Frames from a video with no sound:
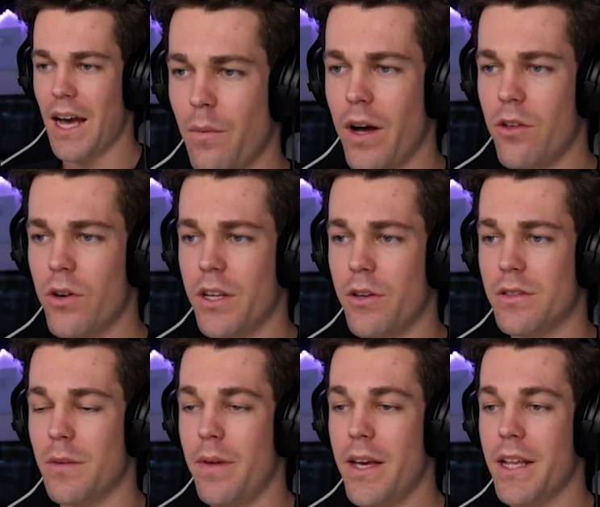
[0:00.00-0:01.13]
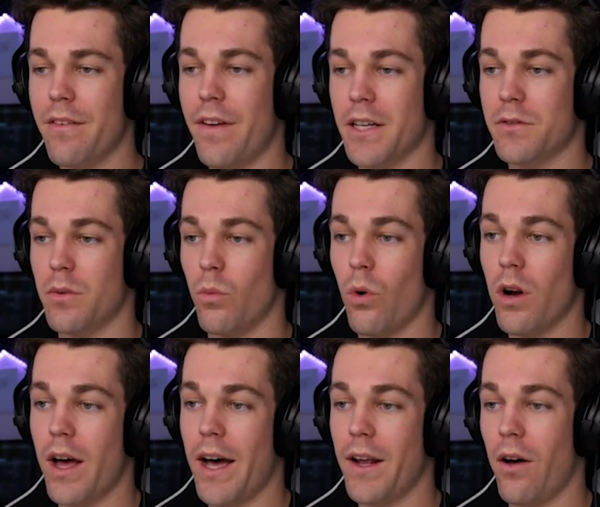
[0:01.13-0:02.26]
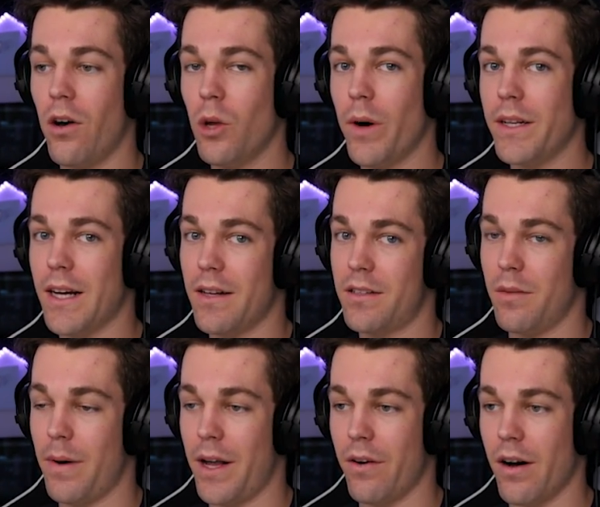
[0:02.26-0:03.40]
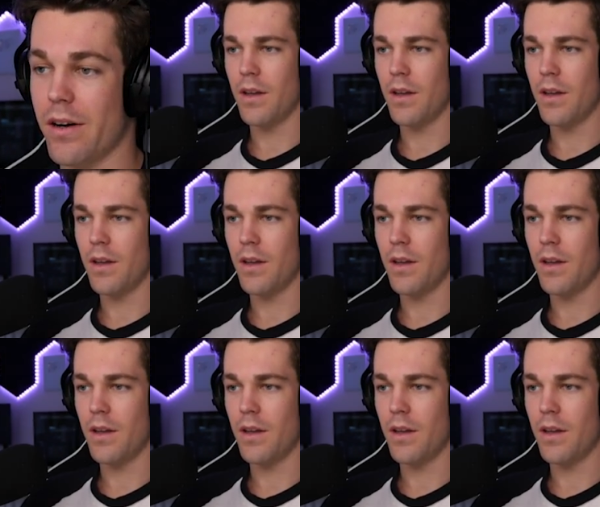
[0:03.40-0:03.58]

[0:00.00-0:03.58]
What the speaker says: That way you can use the beacon effects from world height all the way down to the bedrock.